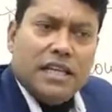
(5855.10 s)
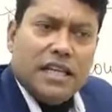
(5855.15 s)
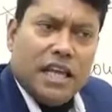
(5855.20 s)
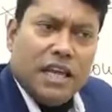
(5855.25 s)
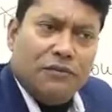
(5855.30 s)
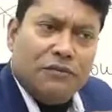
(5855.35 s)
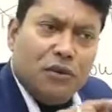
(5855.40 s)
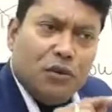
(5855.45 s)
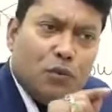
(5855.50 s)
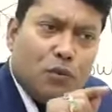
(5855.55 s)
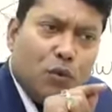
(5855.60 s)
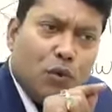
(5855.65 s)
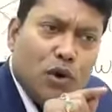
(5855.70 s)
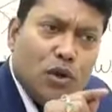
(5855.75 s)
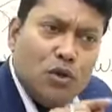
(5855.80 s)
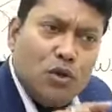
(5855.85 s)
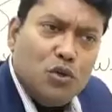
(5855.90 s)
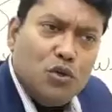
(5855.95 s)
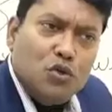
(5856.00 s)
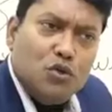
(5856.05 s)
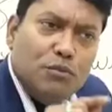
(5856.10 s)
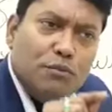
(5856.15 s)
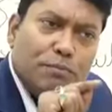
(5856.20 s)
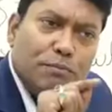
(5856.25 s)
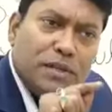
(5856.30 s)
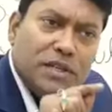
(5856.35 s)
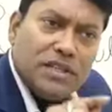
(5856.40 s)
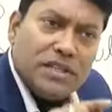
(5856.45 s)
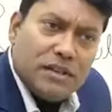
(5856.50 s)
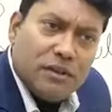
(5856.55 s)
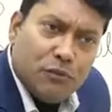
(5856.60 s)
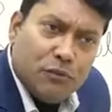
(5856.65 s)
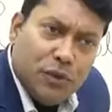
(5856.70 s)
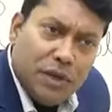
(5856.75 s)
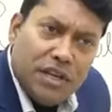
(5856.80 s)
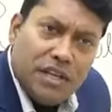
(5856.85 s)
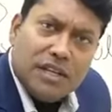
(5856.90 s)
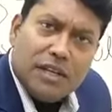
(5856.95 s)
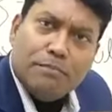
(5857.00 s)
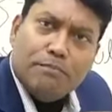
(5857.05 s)
If you want to
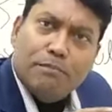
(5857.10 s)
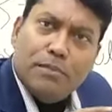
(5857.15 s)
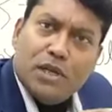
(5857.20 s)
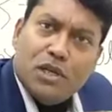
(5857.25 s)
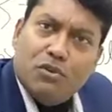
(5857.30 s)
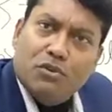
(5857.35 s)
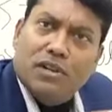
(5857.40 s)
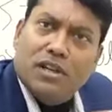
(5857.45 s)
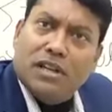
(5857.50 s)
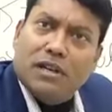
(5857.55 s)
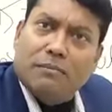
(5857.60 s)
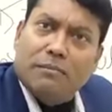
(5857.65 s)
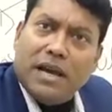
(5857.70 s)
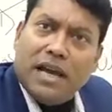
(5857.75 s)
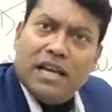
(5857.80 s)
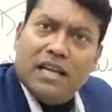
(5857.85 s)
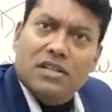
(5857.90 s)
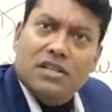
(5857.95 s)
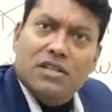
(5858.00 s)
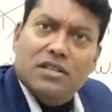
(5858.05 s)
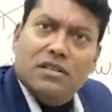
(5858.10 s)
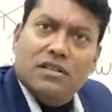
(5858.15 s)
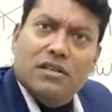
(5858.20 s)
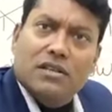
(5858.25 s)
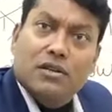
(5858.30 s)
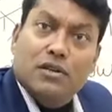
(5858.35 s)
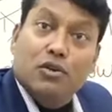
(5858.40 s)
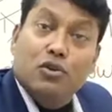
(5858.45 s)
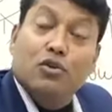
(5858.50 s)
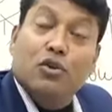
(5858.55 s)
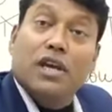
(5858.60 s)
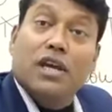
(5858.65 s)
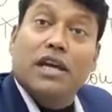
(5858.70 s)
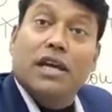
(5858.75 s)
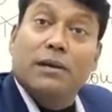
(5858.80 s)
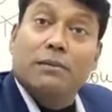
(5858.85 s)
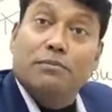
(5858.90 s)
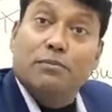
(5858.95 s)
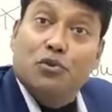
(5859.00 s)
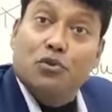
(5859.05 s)
win a particular match, you
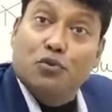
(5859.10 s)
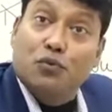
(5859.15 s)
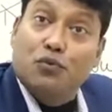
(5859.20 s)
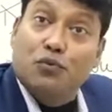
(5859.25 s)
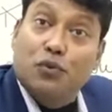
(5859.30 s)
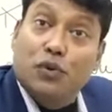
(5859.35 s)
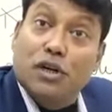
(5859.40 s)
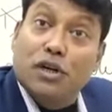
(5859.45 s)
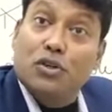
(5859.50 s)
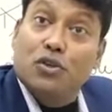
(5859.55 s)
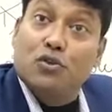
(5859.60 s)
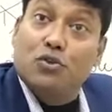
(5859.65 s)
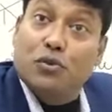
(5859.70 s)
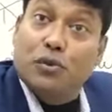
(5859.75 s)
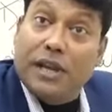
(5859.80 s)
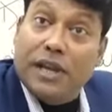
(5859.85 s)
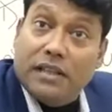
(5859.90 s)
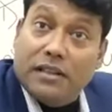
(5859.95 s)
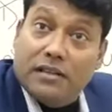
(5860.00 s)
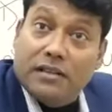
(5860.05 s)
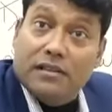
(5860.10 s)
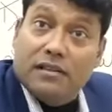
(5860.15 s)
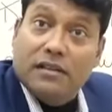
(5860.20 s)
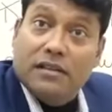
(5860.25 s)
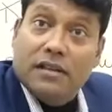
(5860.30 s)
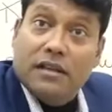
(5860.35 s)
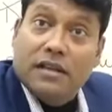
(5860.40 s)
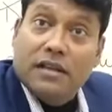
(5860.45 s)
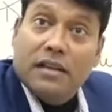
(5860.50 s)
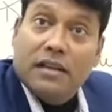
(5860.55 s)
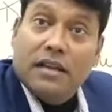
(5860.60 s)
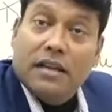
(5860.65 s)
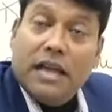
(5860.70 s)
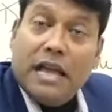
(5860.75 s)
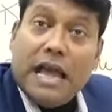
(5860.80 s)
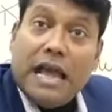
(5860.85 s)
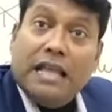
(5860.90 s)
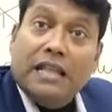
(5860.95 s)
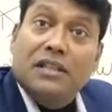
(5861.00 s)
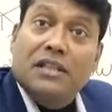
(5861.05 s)
have to work together.
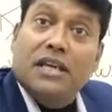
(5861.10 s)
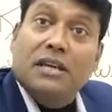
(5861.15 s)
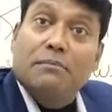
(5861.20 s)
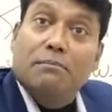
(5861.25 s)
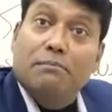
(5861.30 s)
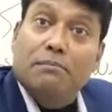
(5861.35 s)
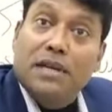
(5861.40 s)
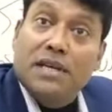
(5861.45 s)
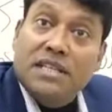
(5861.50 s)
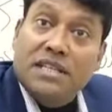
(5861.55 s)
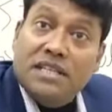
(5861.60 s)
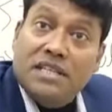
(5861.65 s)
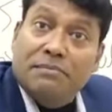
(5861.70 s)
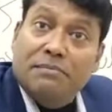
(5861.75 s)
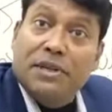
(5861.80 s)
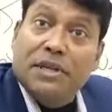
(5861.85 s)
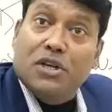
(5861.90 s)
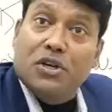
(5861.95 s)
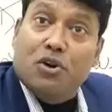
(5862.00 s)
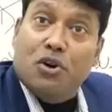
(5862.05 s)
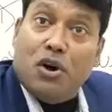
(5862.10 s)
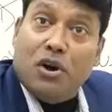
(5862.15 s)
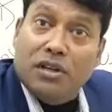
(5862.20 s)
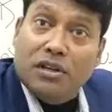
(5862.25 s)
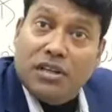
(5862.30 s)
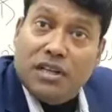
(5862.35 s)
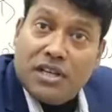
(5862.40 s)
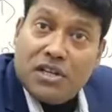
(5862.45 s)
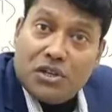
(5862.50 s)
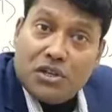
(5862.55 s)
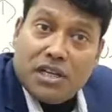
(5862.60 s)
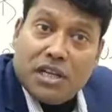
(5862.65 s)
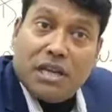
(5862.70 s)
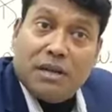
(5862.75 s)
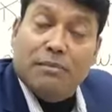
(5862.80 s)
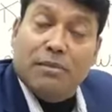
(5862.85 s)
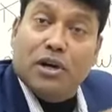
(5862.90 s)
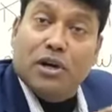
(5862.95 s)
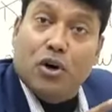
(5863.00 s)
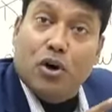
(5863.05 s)
And there must be coordination
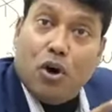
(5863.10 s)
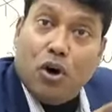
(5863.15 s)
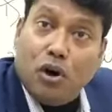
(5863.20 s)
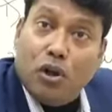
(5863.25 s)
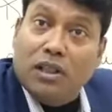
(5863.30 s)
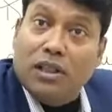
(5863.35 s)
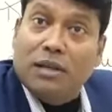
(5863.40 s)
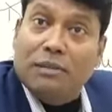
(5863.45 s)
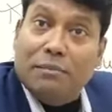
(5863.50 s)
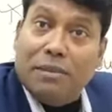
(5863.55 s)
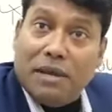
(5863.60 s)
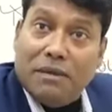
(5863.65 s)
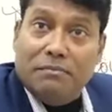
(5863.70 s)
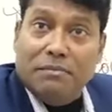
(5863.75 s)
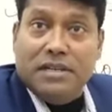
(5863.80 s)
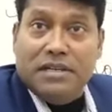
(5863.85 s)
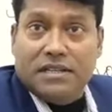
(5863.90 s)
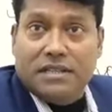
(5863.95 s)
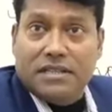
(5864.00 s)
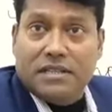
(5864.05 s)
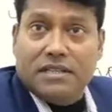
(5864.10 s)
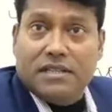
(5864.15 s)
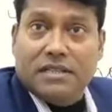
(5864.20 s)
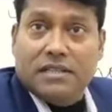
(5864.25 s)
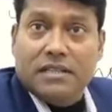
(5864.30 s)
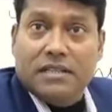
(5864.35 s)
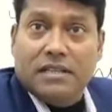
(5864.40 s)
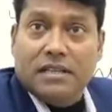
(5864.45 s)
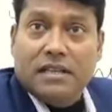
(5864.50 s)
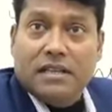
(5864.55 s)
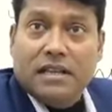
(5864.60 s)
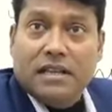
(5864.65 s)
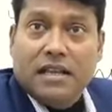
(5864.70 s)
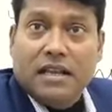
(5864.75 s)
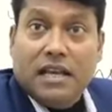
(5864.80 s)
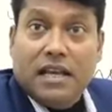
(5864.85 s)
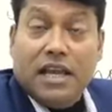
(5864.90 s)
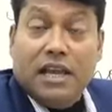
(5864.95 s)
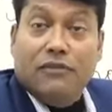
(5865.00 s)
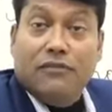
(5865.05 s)
among all the members.
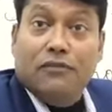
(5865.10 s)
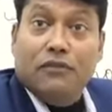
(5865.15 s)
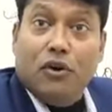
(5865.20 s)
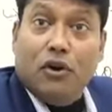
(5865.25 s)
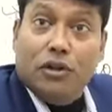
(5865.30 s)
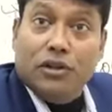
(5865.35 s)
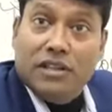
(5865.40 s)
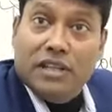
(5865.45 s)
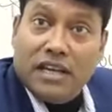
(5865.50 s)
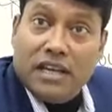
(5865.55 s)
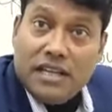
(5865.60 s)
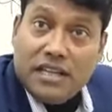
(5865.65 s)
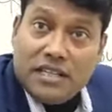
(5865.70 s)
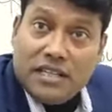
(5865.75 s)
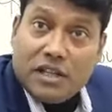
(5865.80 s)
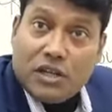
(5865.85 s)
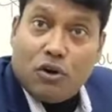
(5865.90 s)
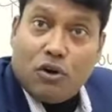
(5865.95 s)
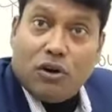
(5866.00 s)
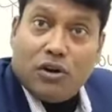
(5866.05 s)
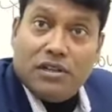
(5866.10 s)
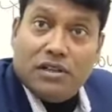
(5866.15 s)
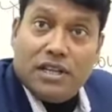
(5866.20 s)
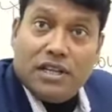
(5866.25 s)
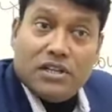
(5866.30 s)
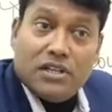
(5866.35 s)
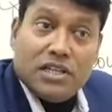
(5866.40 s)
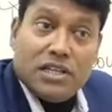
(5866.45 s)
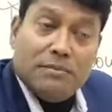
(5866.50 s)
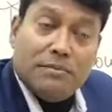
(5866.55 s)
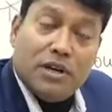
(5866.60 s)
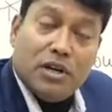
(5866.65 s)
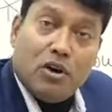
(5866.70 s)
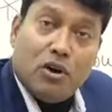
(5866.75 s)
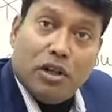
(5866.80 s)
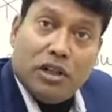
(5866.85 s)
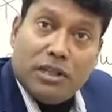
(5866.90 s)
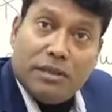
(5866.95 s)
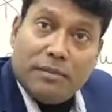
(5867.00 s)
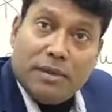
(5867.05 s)
If there is a coordination among
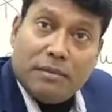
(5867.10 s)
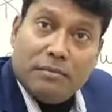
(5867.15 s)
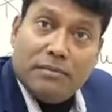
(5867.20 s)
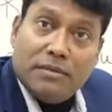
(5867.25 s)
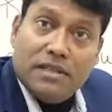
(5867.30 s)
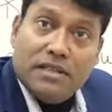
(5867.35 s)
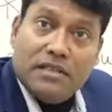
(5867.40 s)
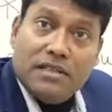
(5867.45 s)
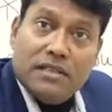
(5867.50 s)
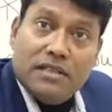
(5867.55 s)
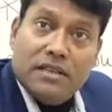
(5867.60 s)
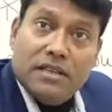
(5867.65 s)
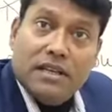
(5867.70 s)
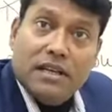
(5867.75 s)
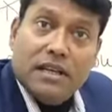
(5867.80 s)
all the members